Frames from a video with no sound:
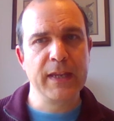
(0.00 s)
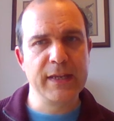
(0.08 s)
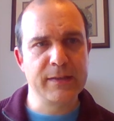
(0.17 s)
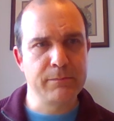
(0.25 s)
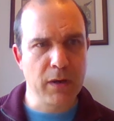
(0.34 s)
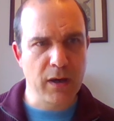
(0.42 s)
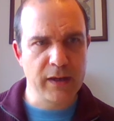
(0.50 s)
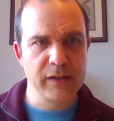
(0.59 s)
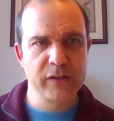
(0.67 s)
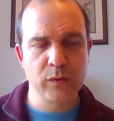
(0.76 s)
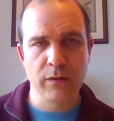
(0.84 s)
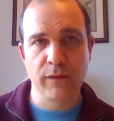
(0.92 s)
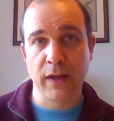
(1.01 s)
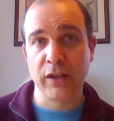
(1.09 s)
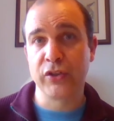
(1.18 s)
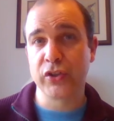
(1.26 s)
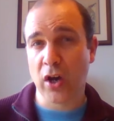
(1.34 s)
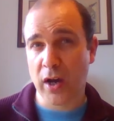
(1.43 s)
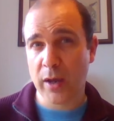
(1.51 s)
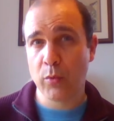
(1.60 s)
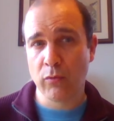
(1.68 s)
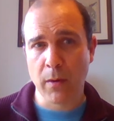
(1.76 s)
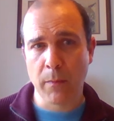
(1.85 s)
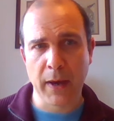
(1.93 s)
It is mine to avenge, I
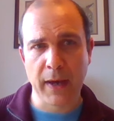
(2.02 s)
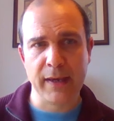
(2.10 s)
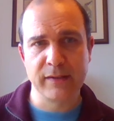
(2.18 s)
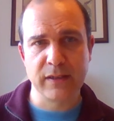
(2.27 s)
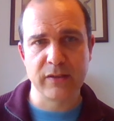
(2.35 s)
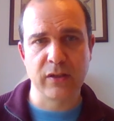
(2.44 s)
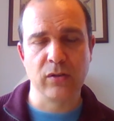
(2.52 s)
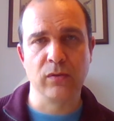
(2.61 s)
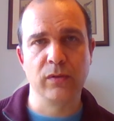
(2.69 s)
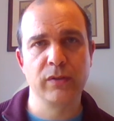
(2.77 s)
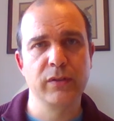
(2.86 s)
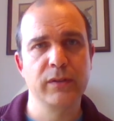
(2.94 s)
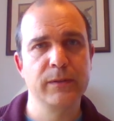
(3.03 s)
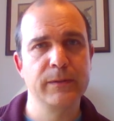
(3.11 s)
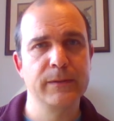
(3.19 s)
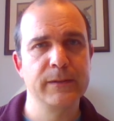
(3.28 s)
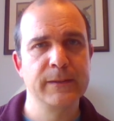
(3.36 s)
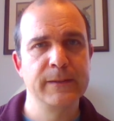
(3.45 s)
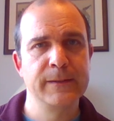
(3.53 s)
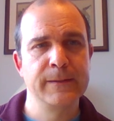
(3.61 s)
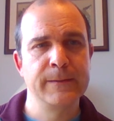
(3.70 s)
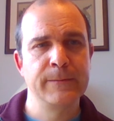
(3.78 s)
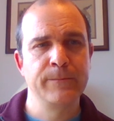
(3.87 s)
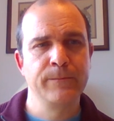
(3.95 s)
will repay, says the Lord.
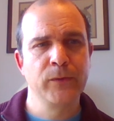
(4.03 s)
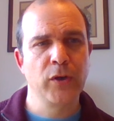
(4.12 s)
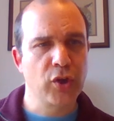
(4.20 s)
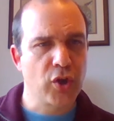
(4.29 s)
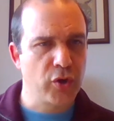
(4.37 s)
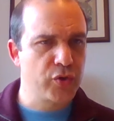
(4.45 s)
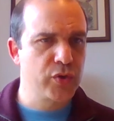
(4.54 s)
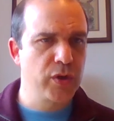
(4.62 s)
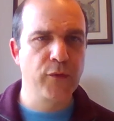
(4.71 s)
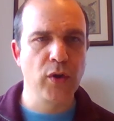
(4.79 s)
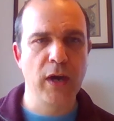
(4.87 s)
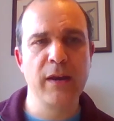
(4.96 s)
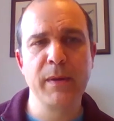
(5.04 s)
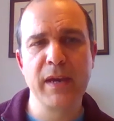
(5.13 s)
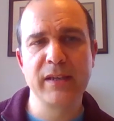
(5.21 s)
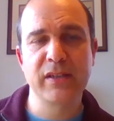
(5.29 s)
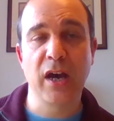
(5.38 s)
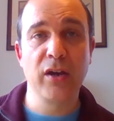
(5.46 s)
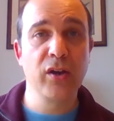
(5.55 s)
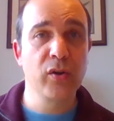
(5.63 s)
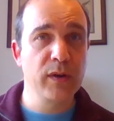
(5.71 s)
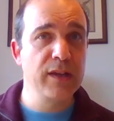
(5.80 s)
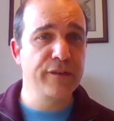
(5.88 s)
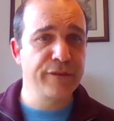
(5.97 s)
On the contrary, if your enemy is
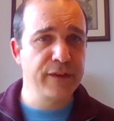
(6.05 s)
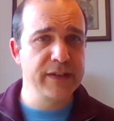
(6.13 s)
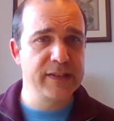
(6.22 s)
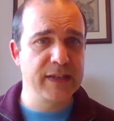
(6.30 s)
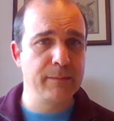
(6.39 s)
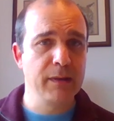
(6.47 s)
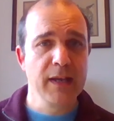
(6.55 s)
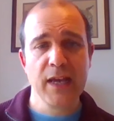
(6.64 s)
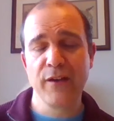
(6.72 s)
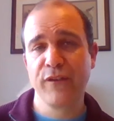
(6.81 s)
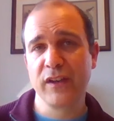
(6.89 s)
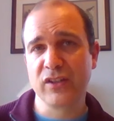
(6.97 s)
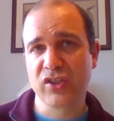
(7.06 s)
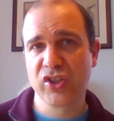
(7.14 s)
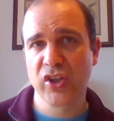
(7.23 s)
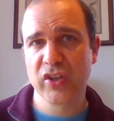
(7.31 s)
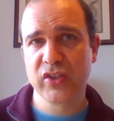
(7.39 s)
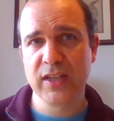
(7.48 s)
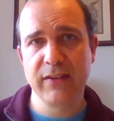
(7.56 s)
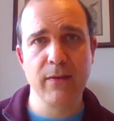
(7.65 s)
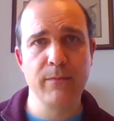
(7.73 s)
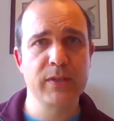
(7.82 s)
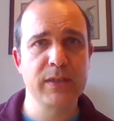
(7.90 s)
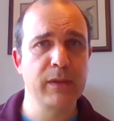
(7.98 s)
hungry, feed him. If he is thirsty, give
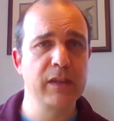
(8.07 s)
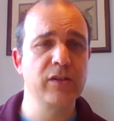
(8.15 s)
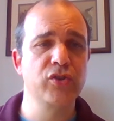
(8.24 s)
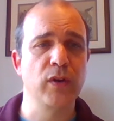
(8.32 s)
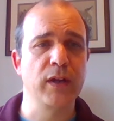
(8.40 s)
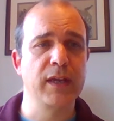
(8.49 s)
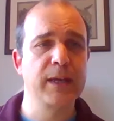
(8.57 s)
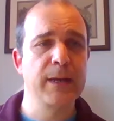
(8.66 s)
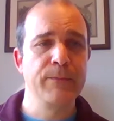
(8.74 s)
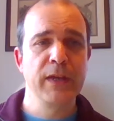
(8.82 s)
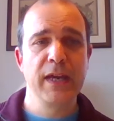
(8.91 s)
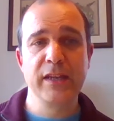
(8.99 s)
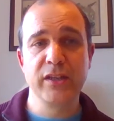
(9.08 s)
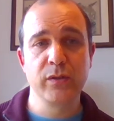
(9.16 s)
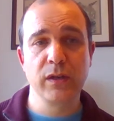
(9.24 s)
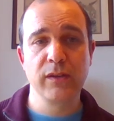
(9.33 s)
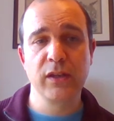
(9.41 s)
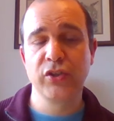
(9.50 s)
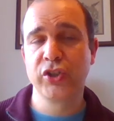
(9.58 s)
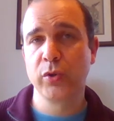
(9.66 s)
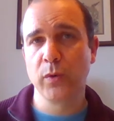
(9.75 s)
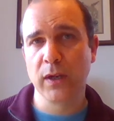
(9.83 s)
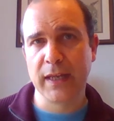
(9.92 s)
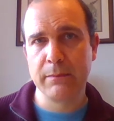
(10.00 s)
him something to drink. In doing this,
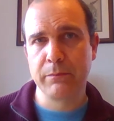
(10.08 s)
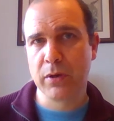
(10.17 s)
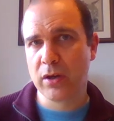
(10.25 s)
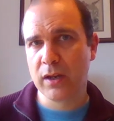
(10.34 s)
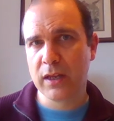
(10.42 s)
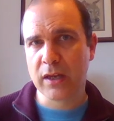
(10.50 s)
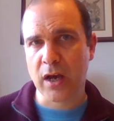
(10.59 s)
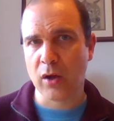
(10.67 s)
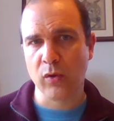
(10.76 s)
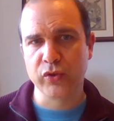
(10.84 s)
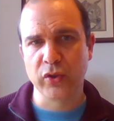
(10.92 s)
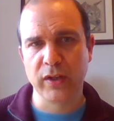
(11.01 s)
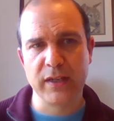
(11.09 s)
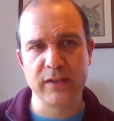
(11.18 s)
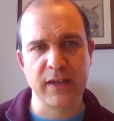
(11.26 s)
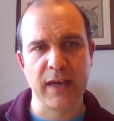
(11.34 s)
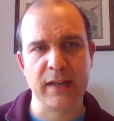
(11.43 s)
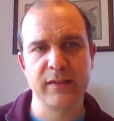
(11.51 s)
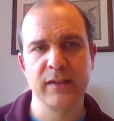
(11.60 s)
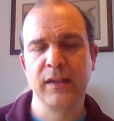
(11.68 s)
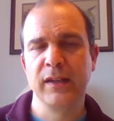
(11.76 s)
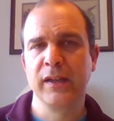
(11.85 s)
you will heap burning coals on his head.